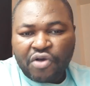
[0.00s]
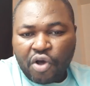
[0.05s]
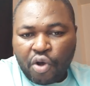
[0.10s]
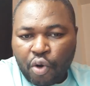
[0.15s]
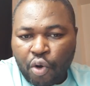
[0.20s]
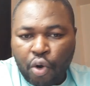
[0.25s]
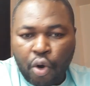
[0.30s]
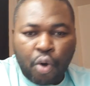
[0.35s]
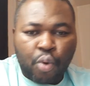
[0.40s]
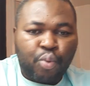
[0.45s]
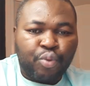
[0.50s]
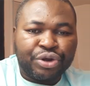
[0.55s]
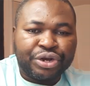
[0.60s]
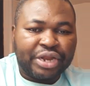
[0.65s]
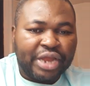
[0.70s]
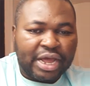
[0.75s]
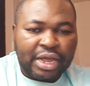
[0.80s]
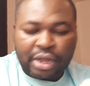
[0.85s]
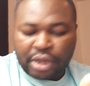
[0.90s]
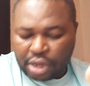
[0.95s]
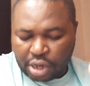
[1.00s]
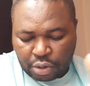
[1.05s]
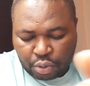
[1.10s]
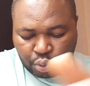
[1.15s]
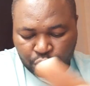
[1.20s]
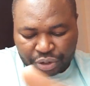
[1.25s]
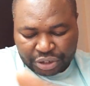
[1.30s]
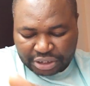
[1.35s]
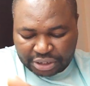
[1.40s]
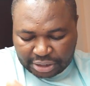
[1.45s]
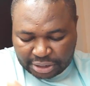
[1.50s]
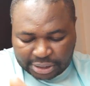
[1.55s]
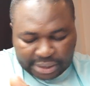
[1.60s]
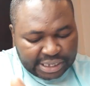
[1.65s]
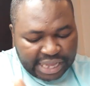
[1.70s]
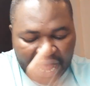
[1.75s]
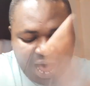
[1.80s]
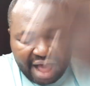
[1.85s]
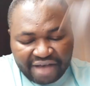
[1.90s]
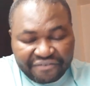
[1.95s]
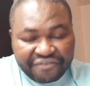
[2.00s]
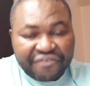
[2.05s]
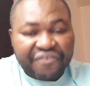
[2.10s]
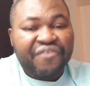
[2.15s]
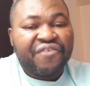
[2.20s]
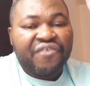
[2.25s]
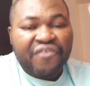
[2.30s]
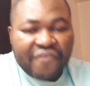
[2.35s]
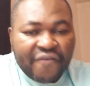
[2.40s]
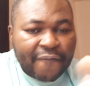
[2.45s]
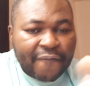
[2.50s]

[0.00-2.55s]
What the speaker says: or with SCAF,